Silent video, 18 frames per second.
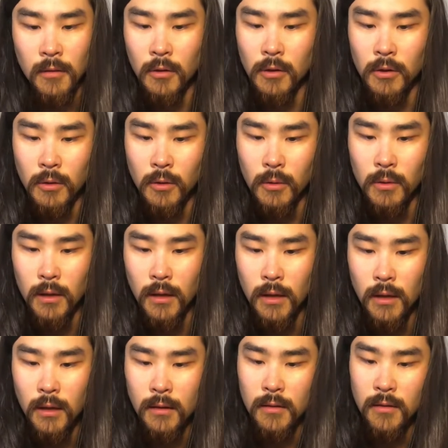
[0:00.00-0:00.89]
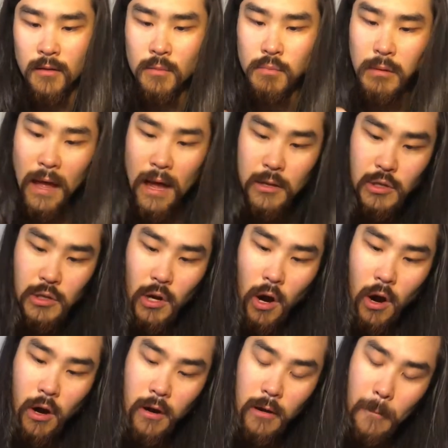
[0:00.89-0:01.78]
include. The splash
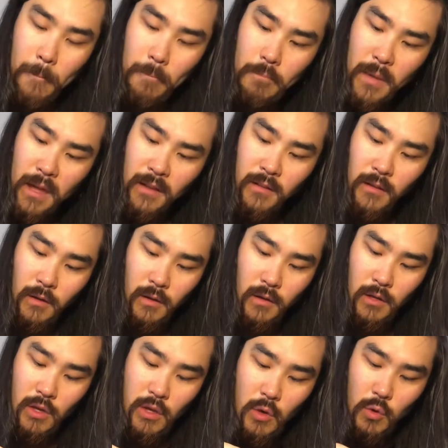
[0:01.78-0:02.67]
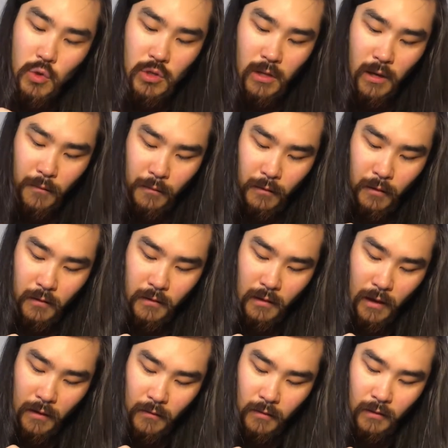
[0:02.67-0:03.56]
guard makes a huge
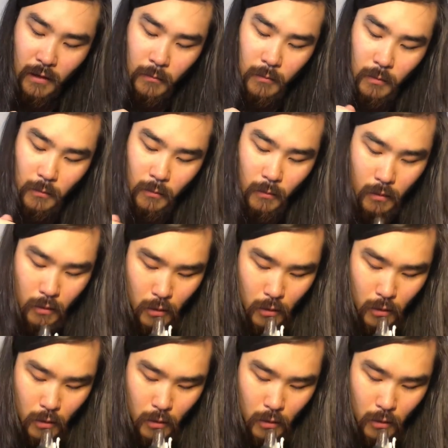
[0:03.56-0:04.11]
difference. Every time you,